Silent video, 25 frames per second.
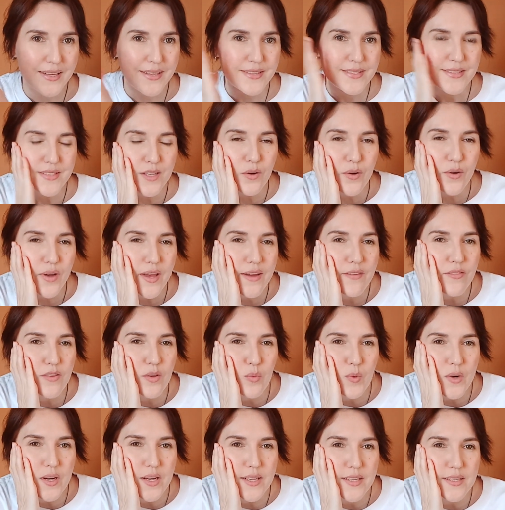So
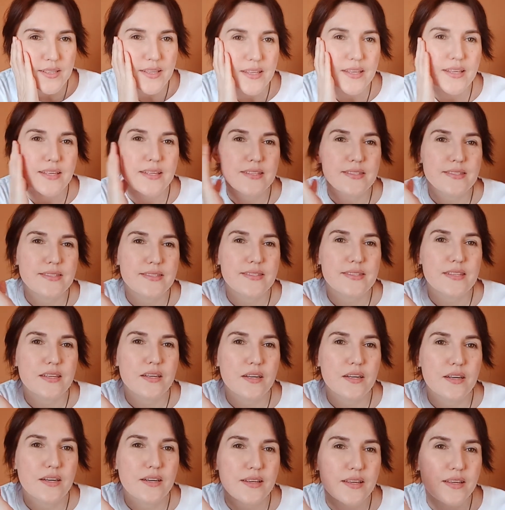everyone, it's
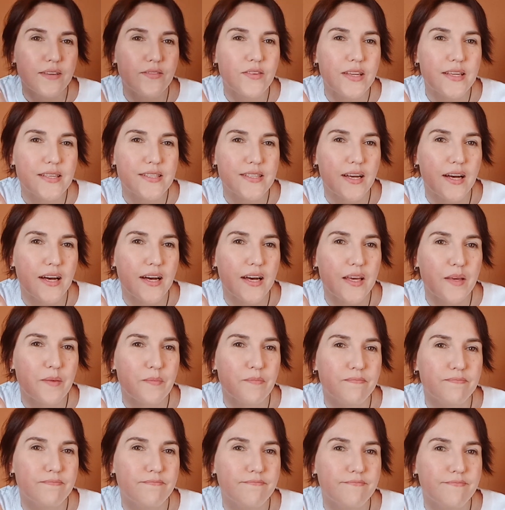uh, evening
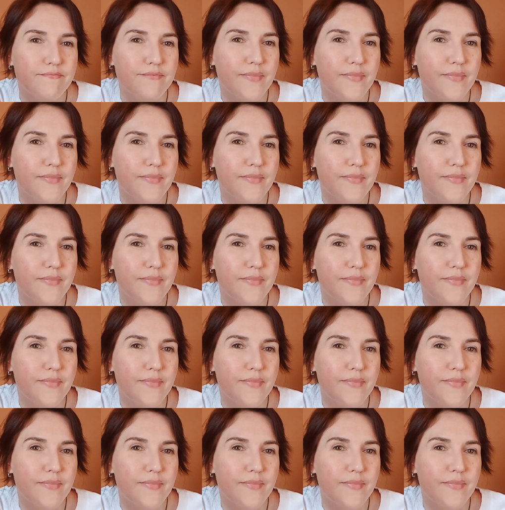time.